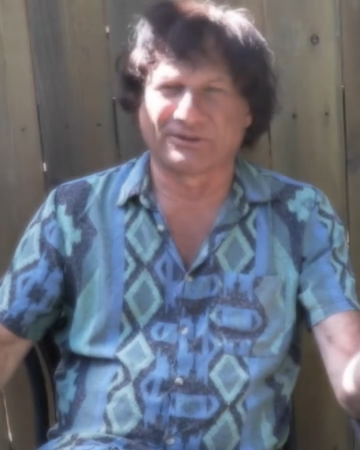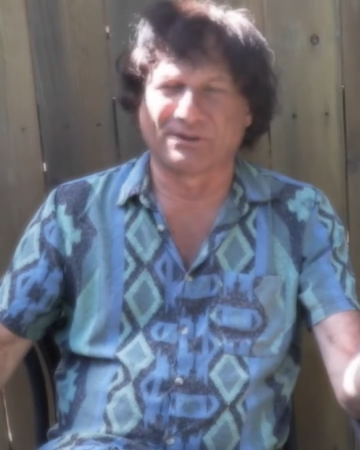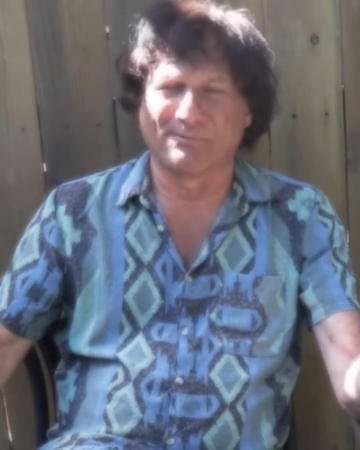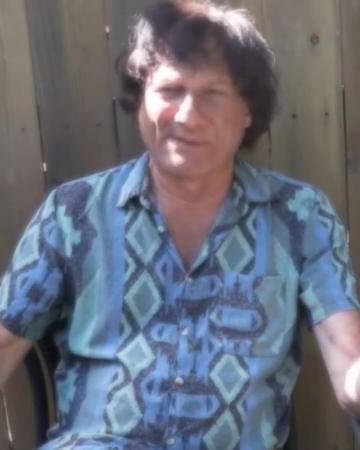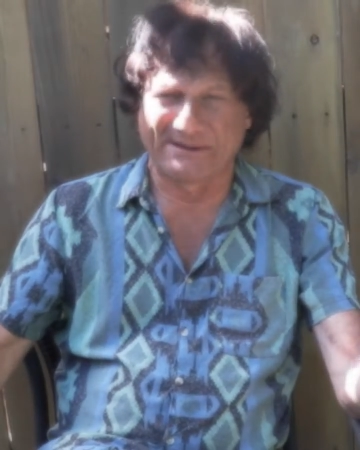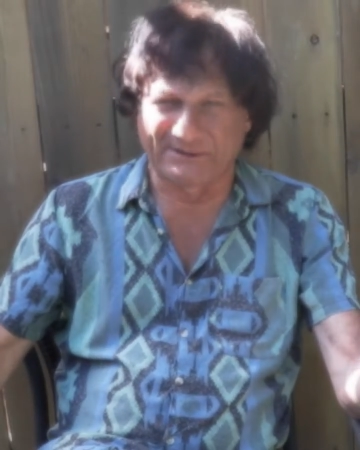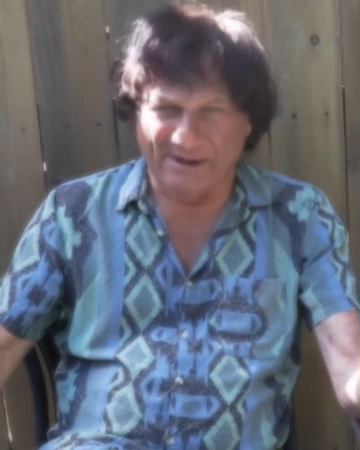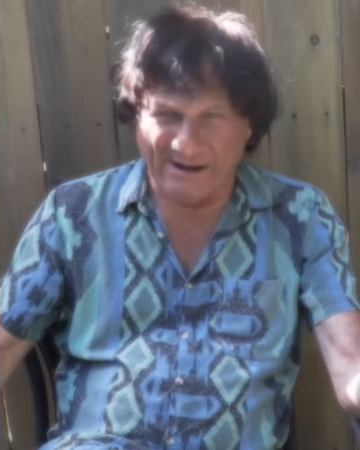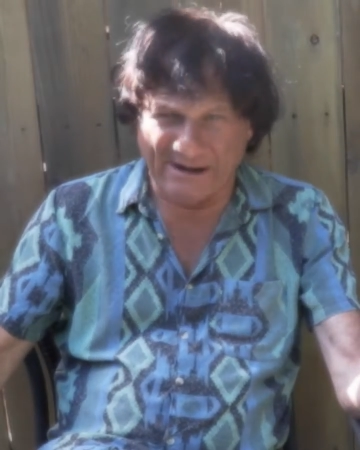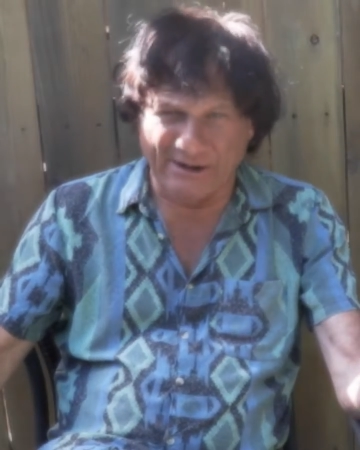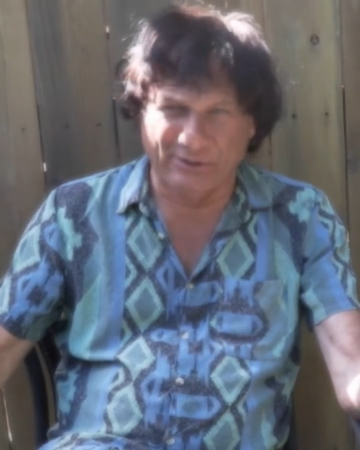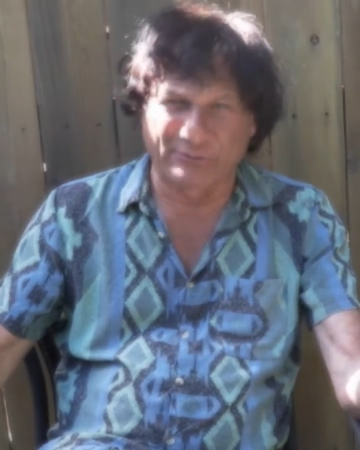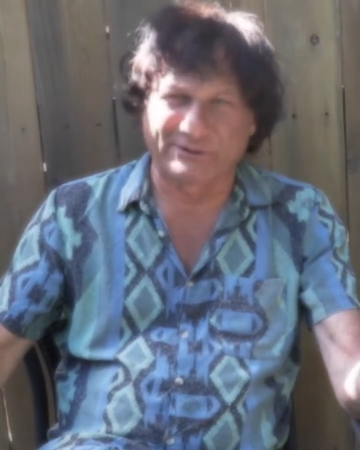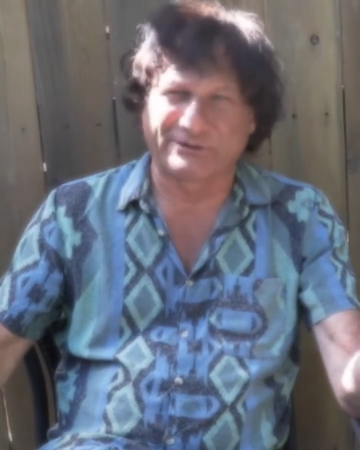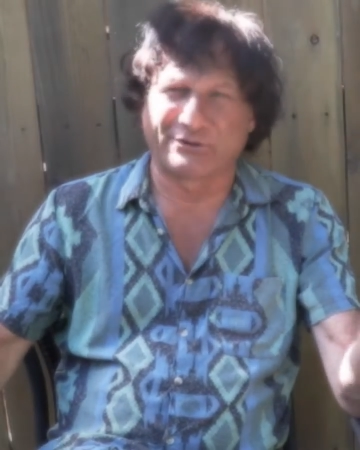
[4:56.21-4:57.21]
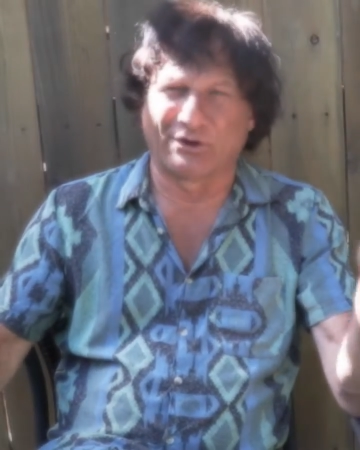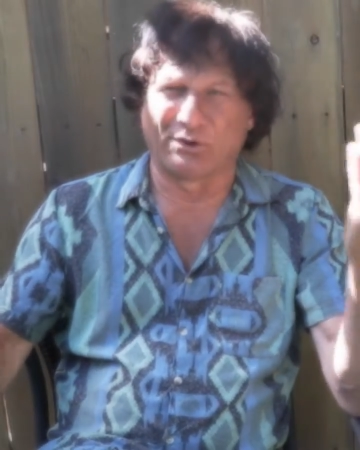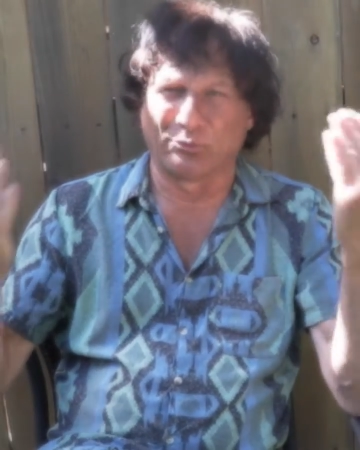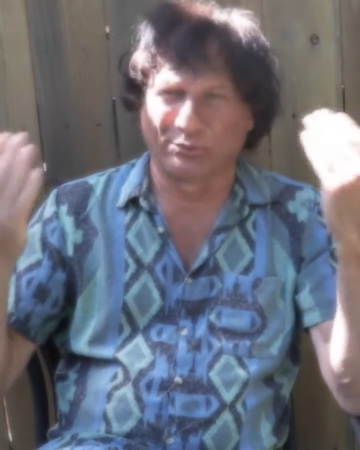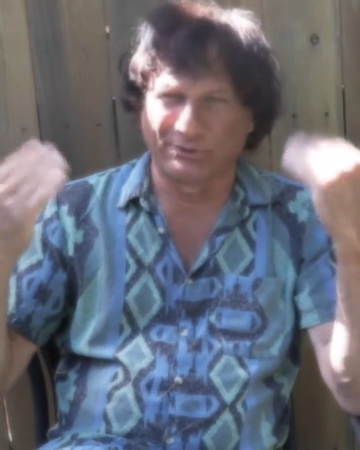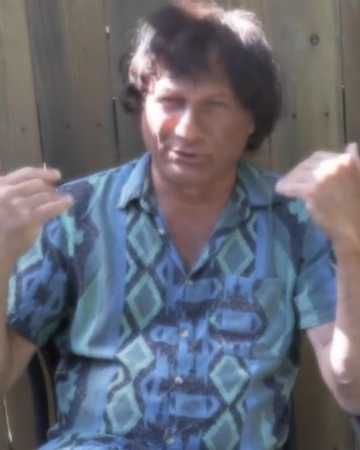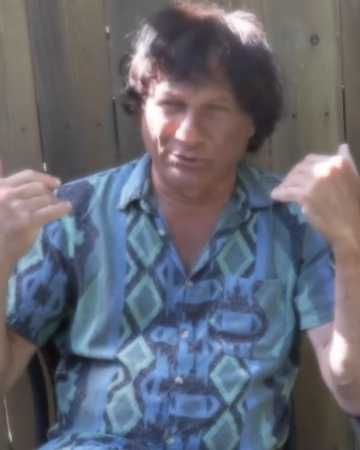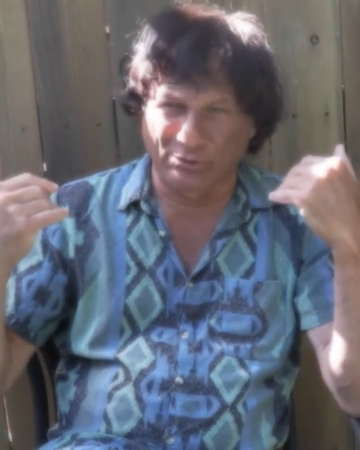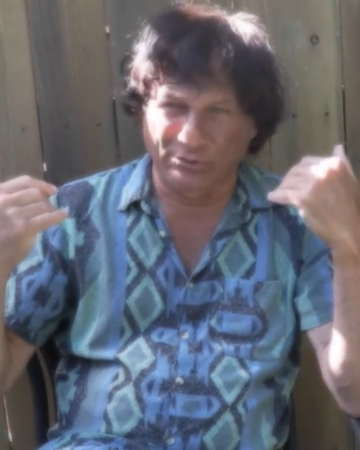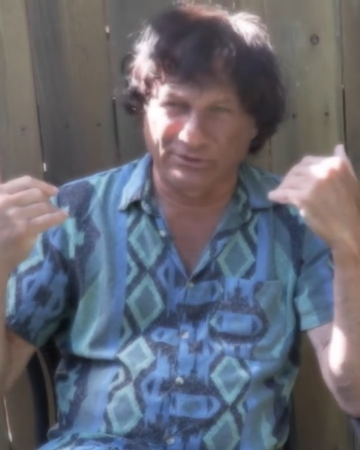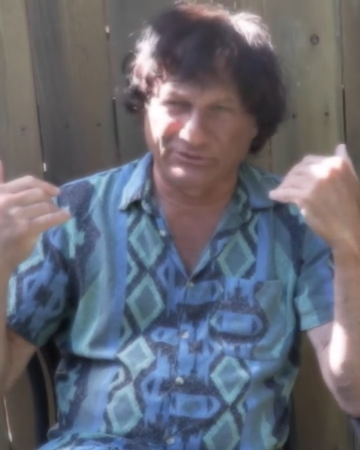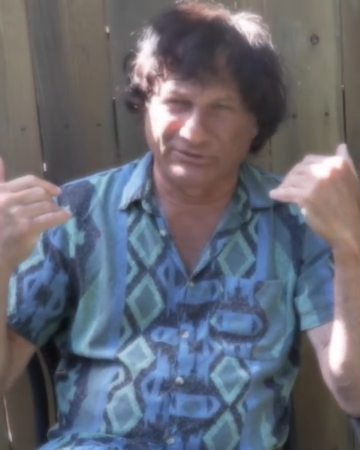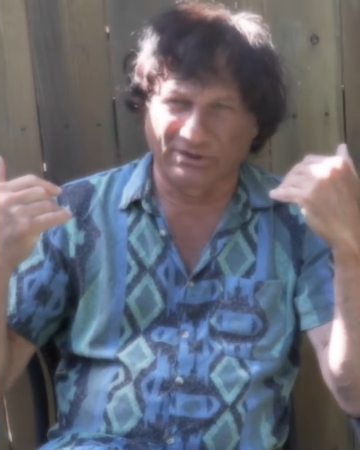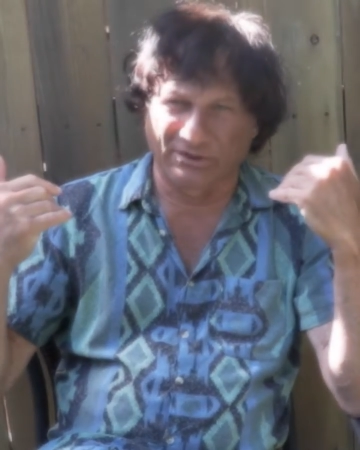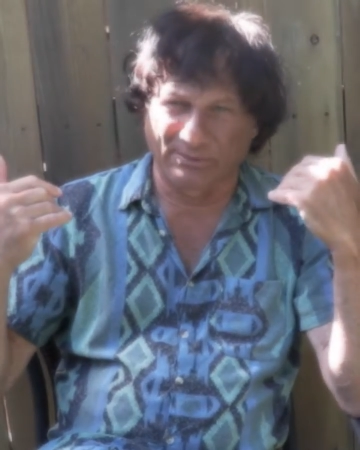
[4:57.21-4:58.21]
command a higher return when you go to
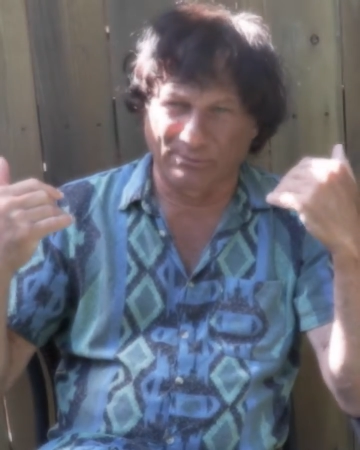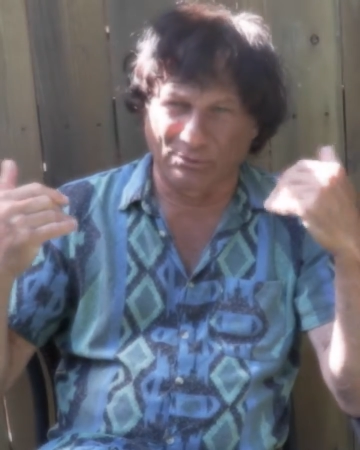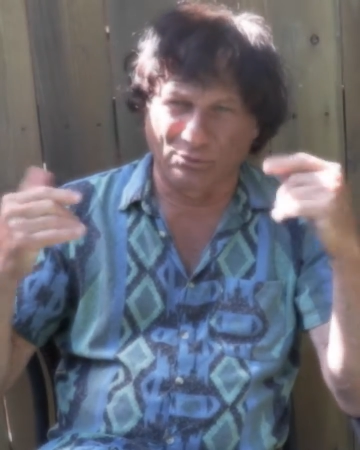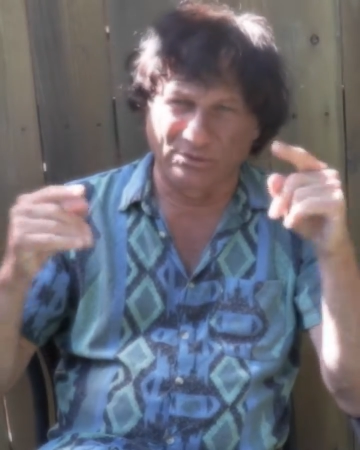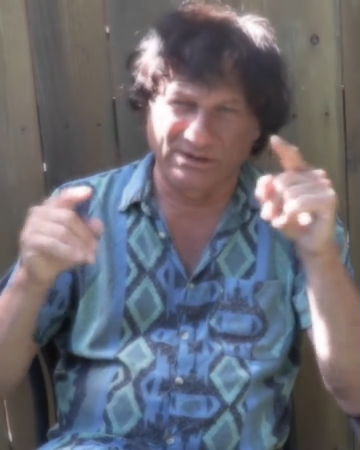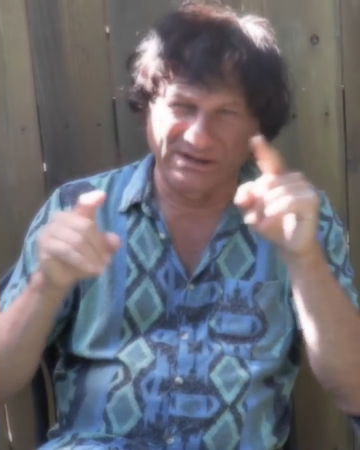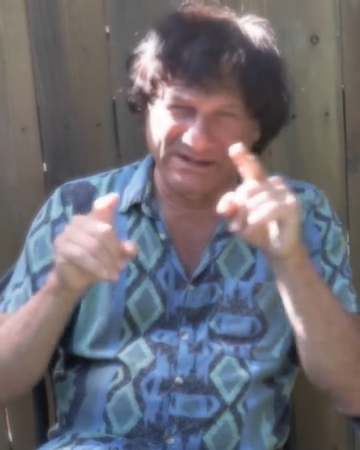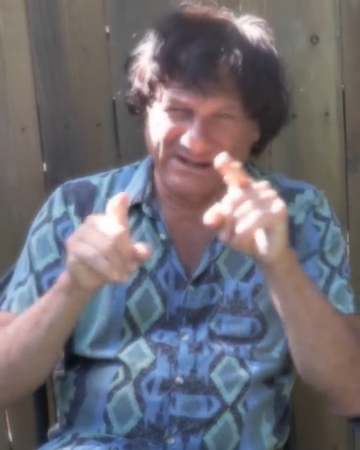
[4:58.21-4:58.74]
sell the boat.